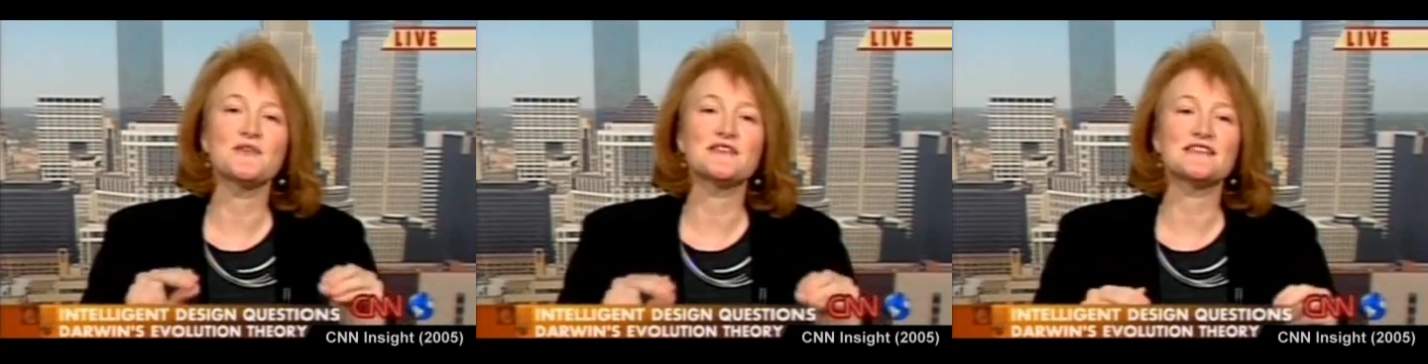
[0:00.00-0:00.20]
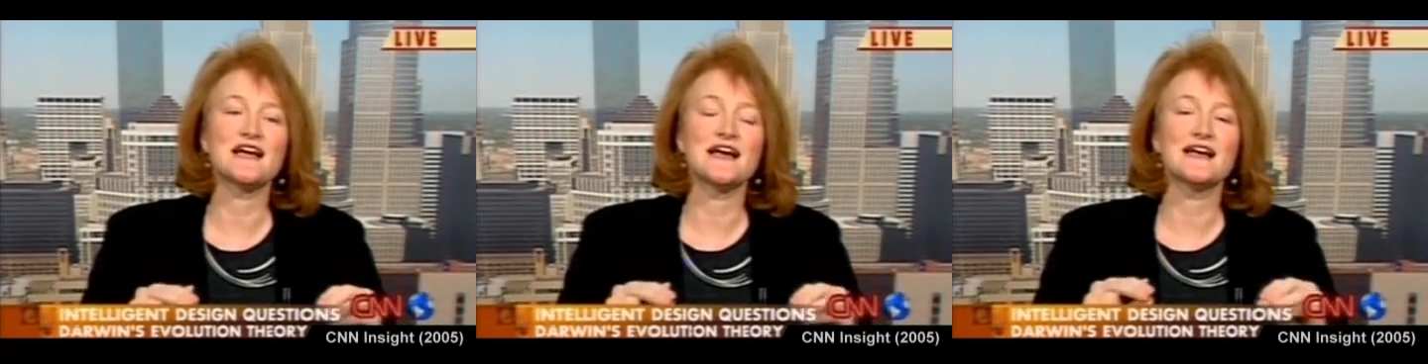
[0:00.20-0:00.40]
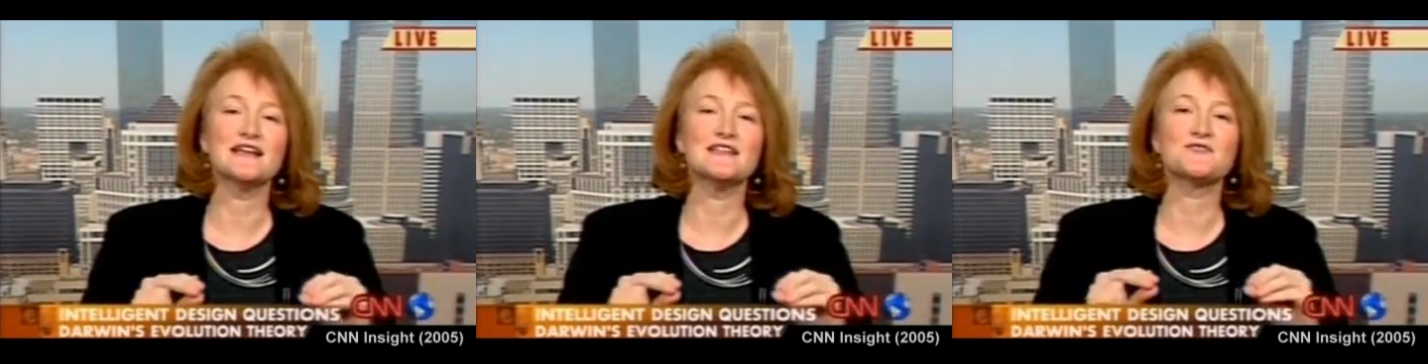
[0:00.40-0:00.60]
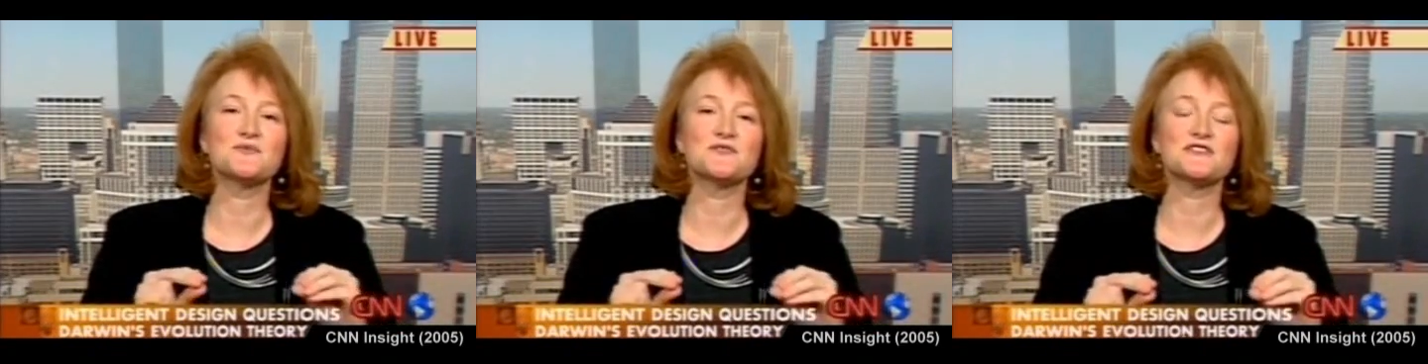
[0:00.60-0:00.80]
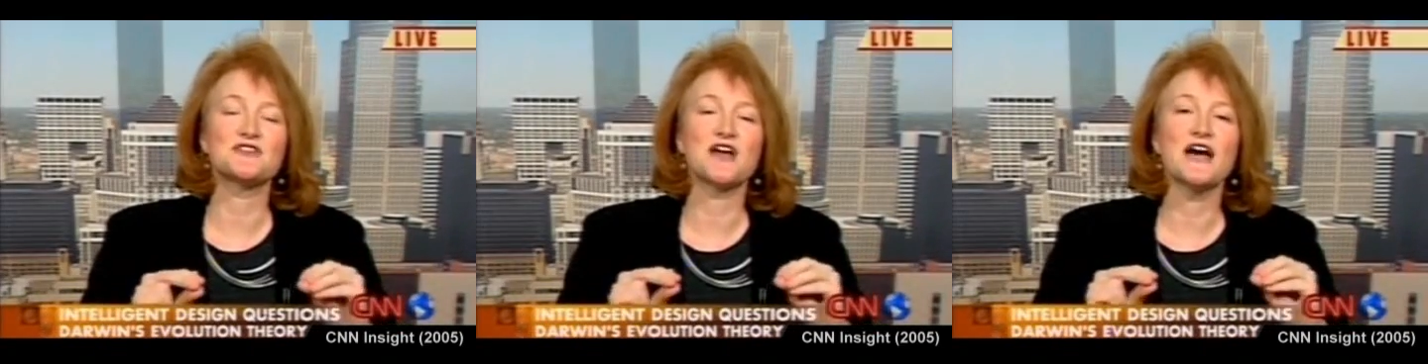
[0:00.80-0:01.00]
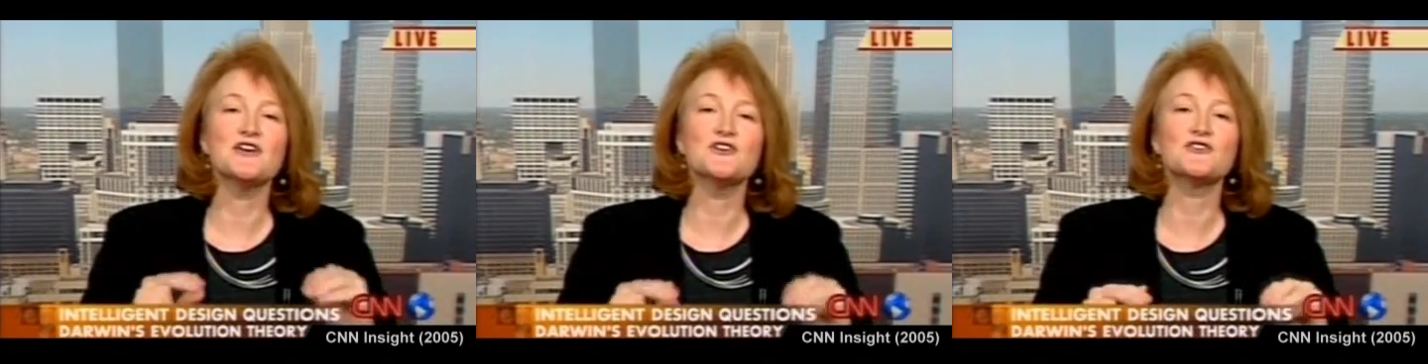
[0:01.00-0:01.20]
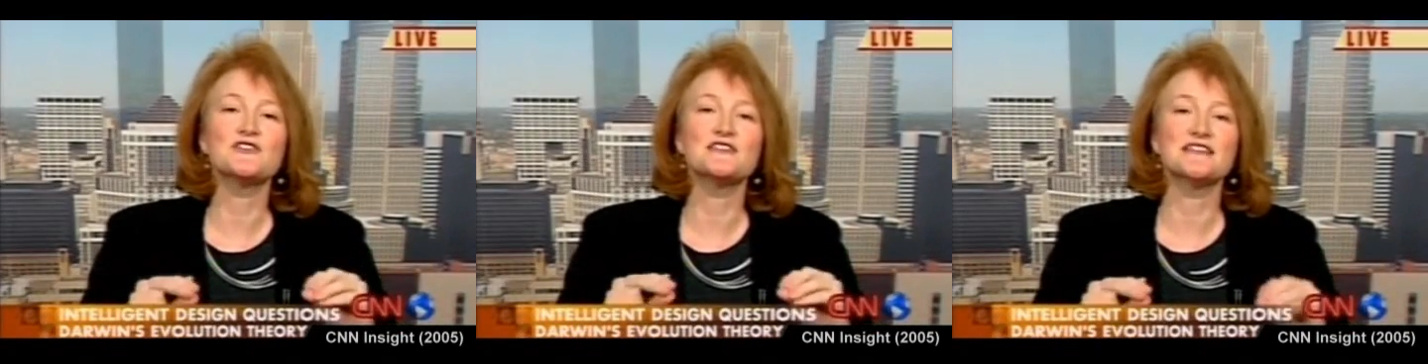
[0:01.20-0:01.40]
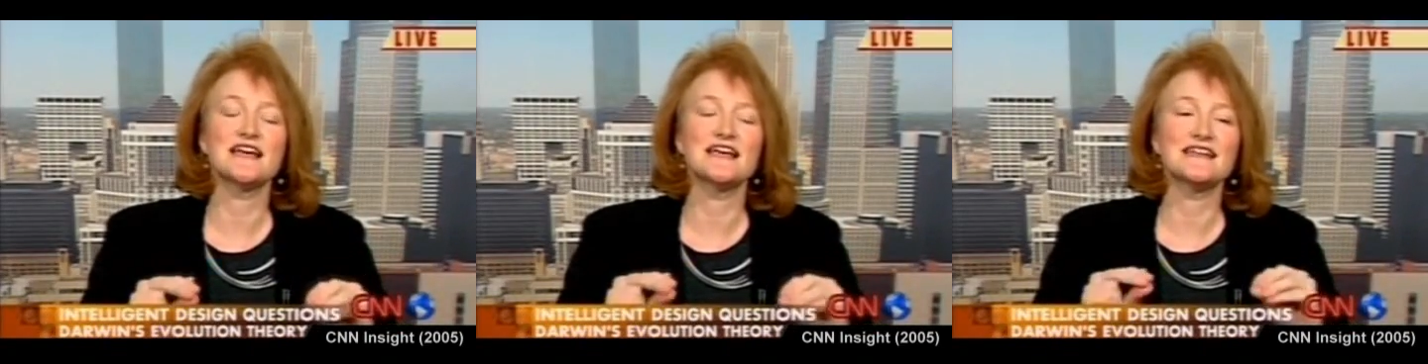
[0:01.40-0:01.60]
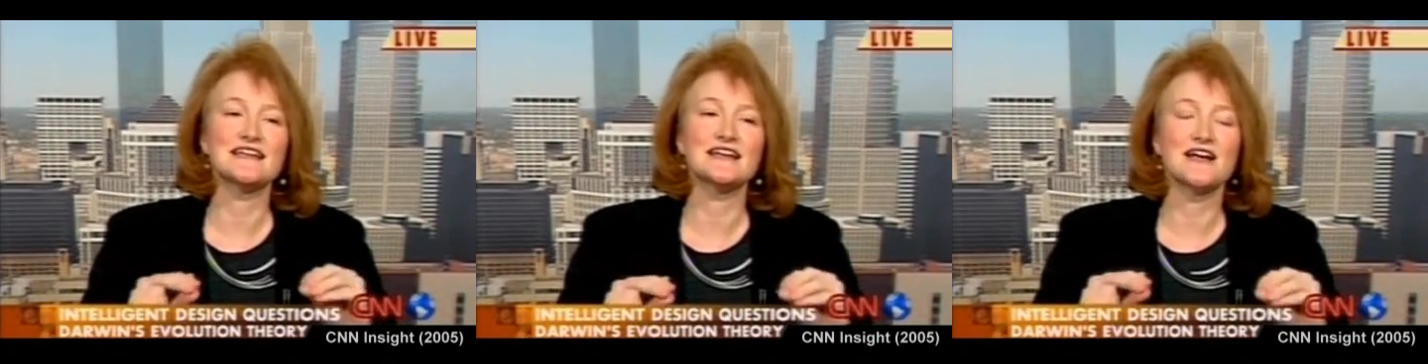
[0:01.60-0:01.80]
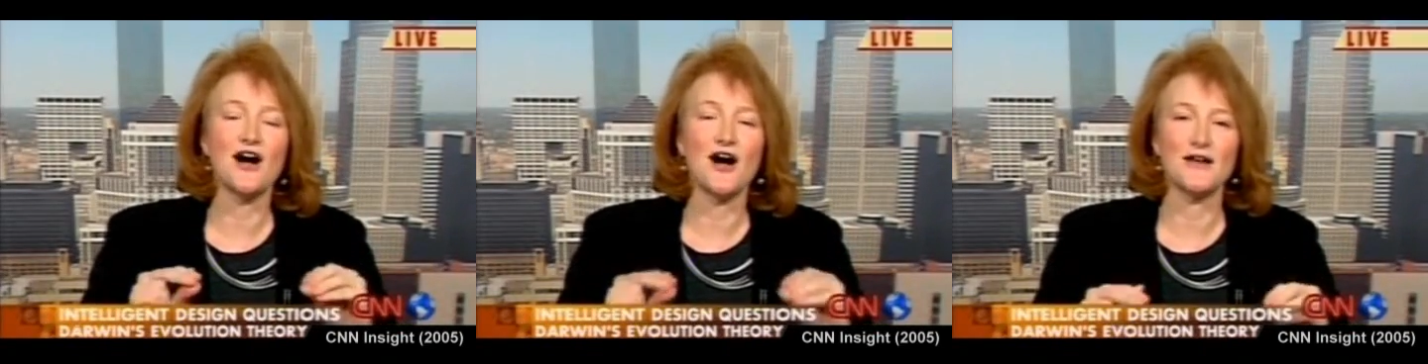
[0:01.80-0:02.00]
with science was
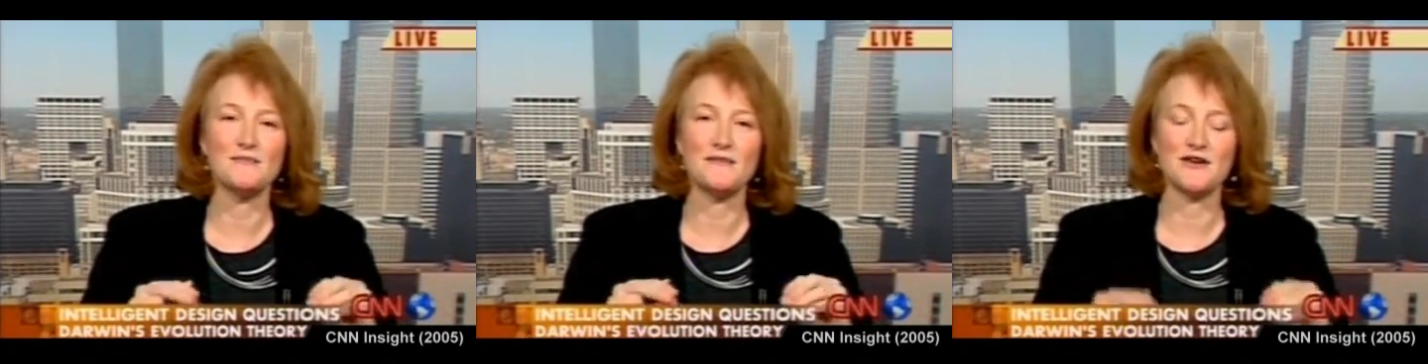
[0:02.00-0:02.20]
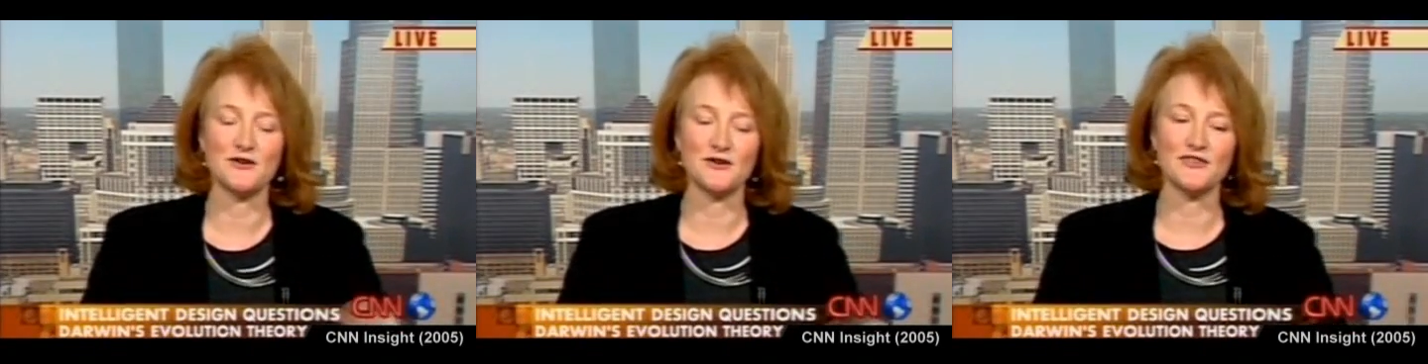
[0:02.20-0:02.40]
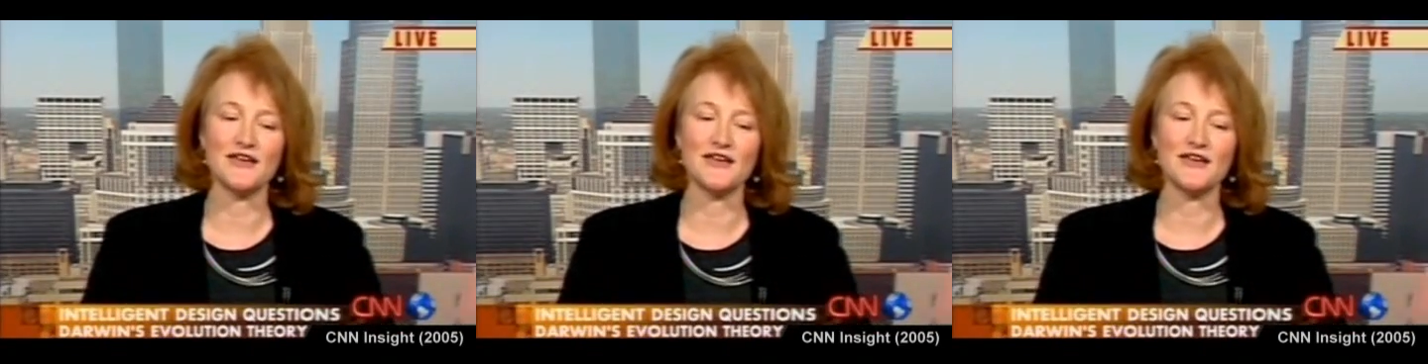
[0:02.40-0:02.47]
understanding God better.